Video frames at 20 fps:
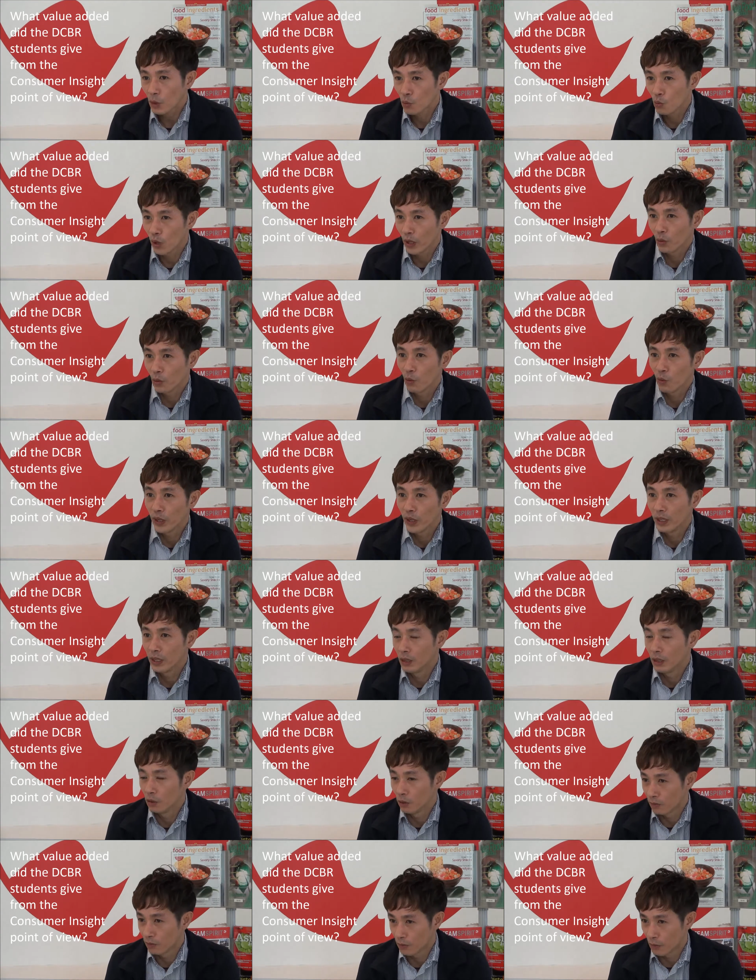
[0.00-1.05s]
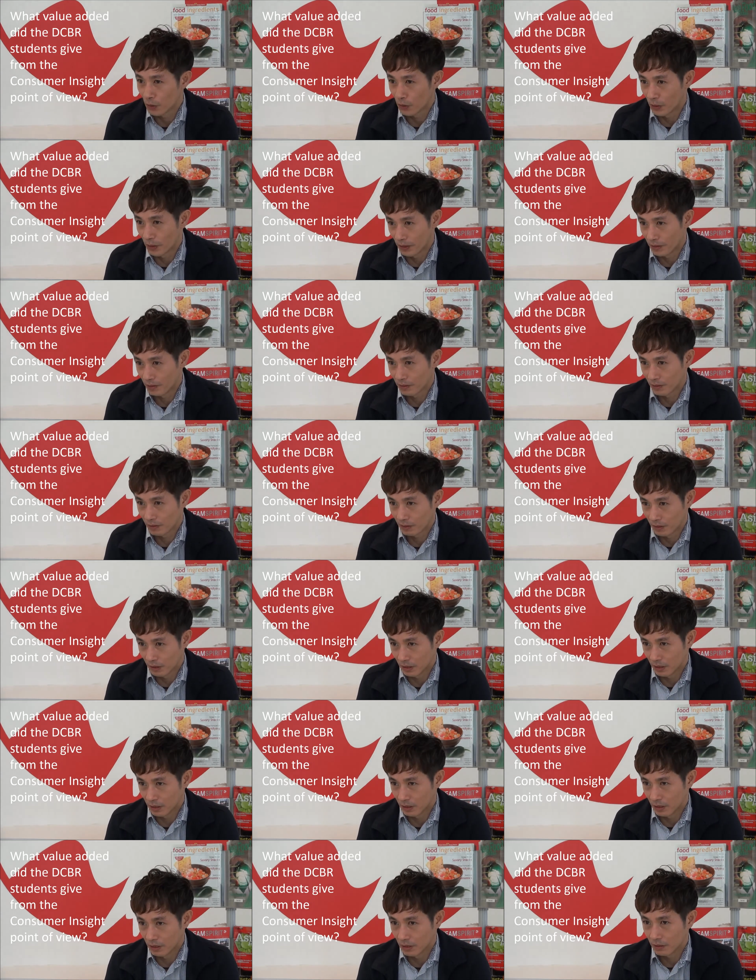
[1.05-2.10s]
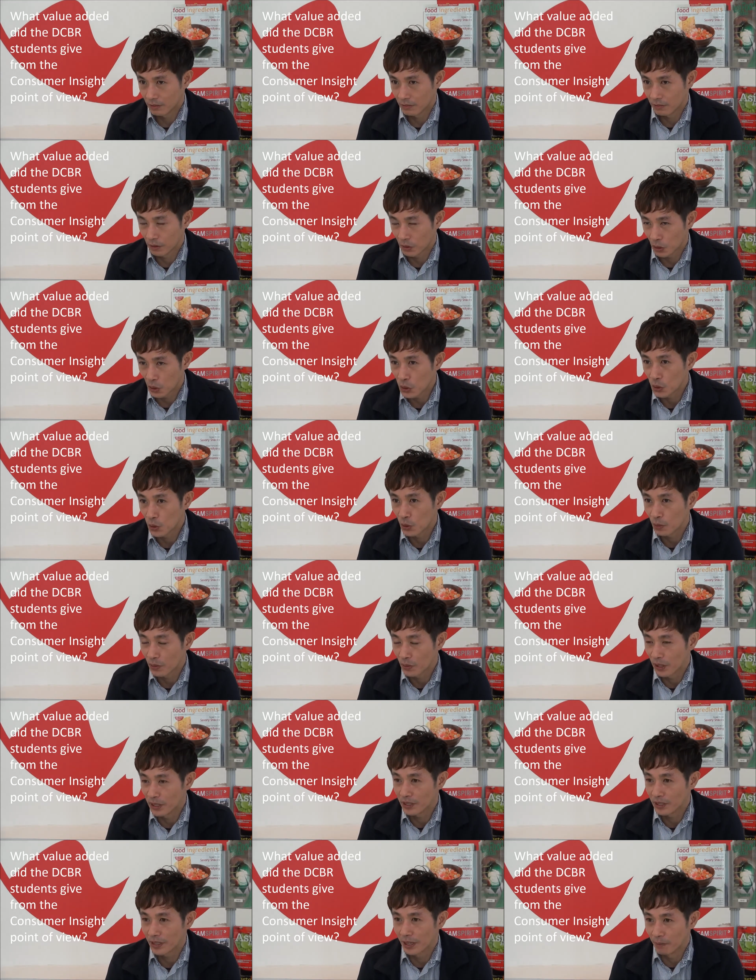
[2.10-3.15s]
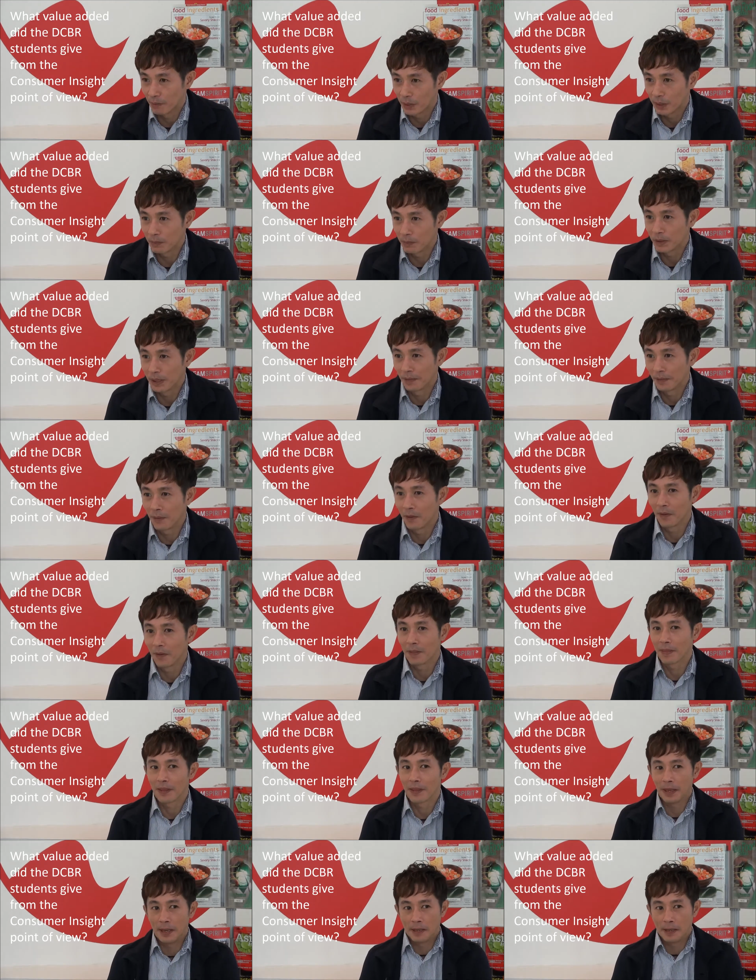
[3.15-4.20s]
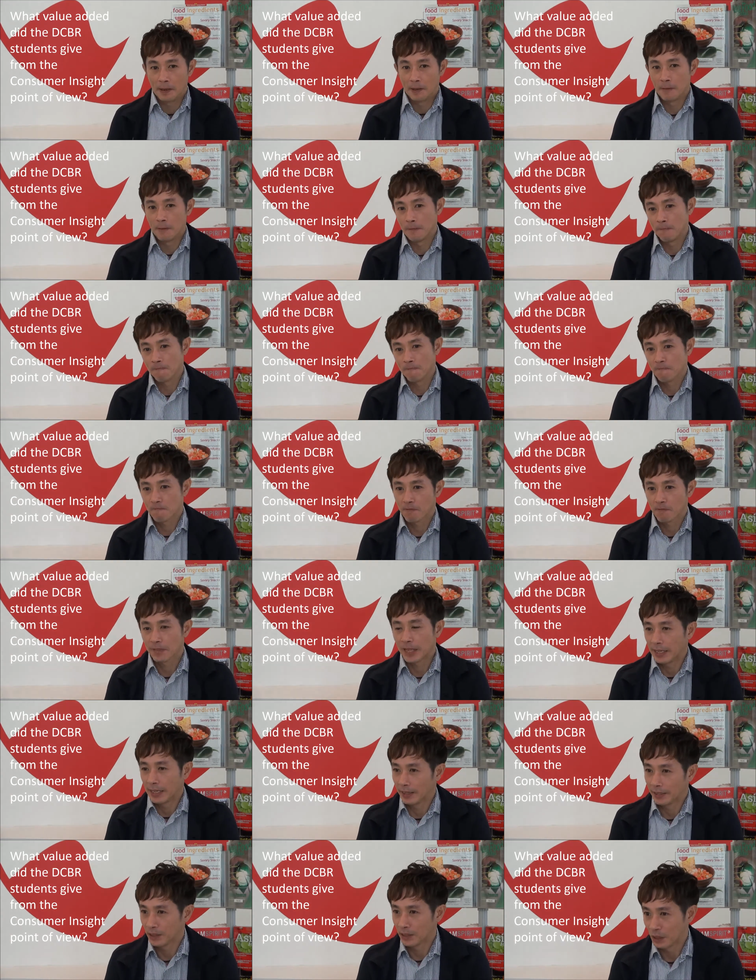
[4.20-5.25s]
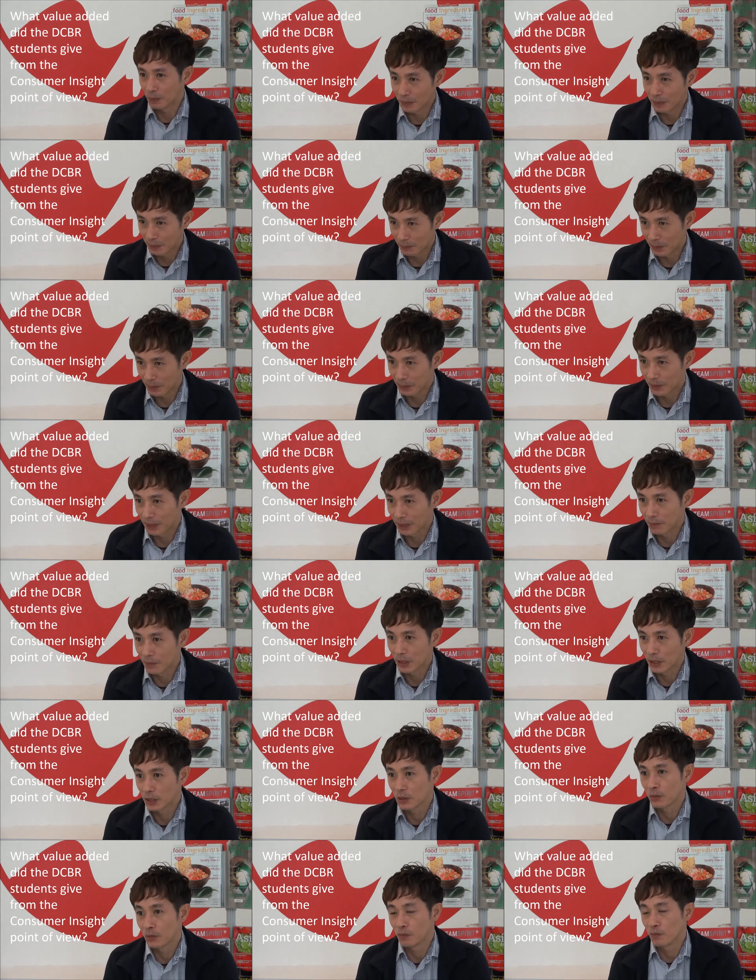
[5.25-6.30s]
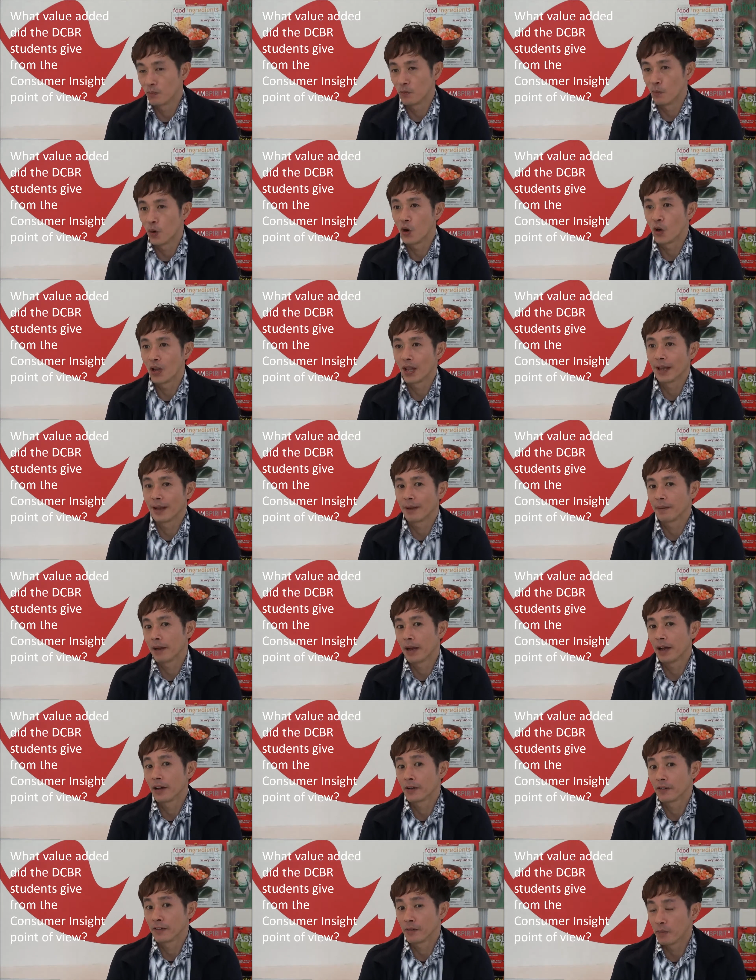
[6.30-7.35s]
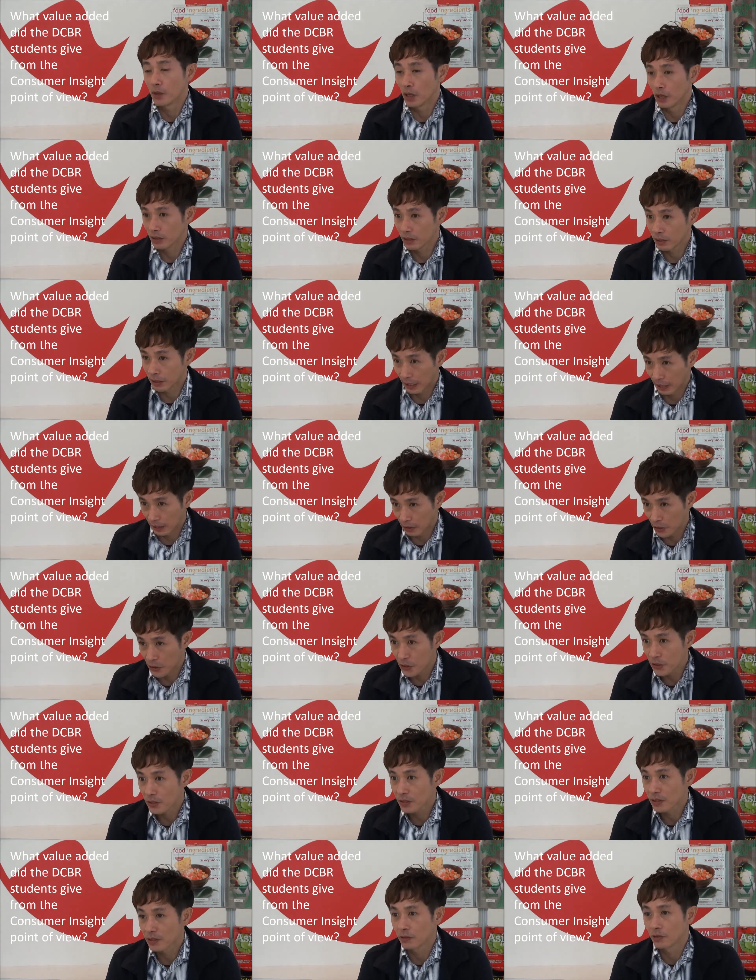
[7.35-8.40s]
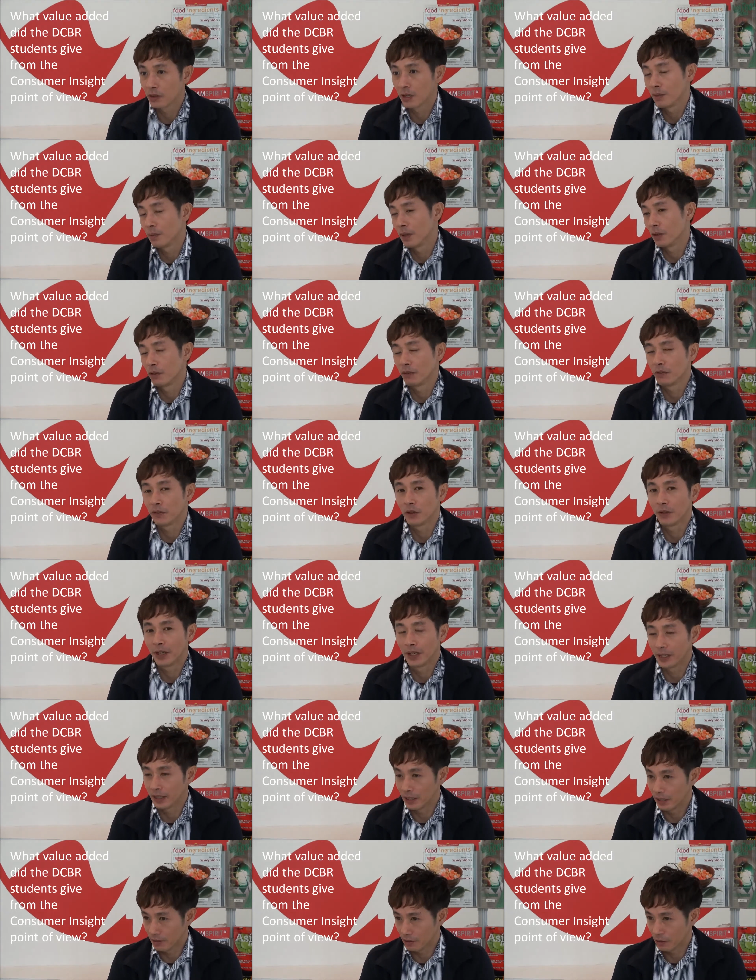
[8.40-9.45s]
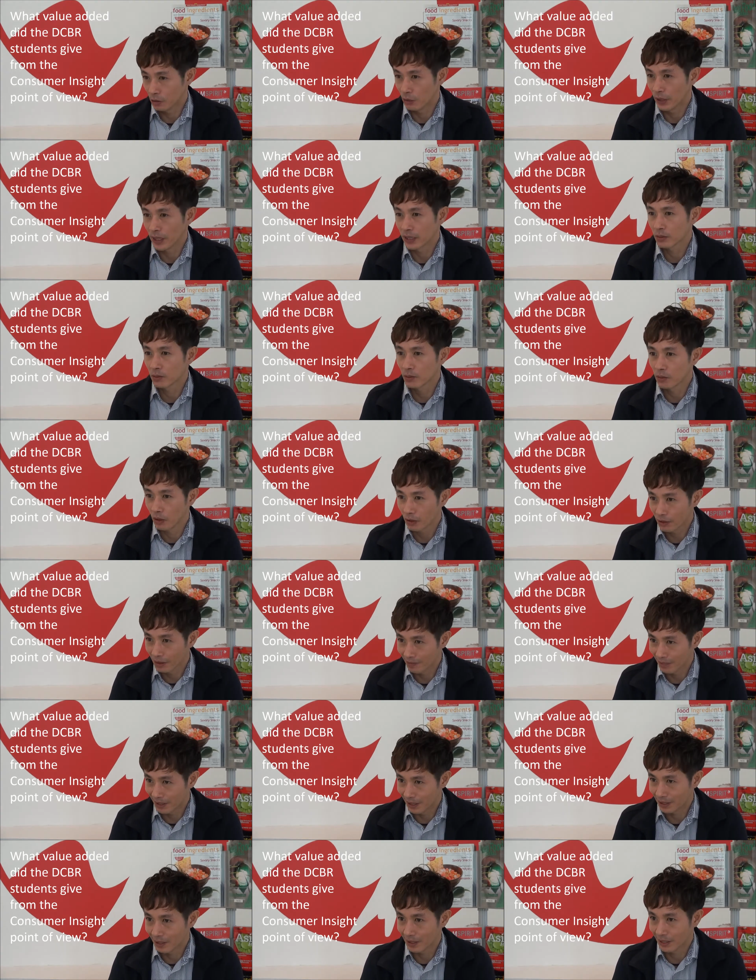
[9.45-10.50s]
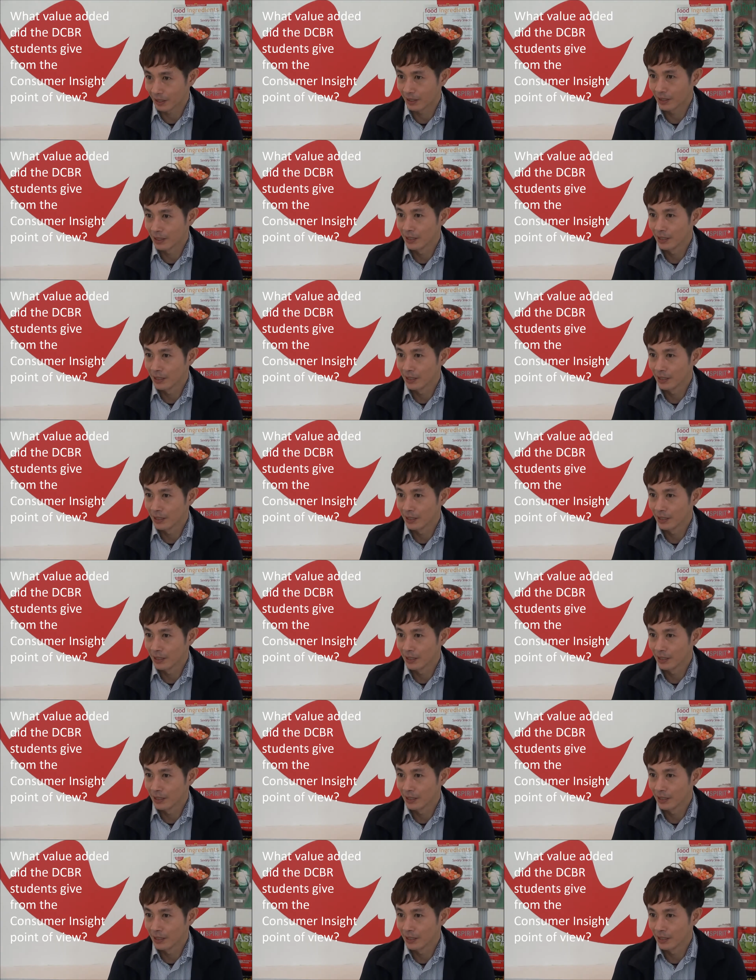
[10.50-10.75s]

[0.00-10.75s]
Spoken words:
what we look for consumer insight people are not the technical people. I mean, it's more like out-of-the-box thinkers to come up with new ideas, to explore the market.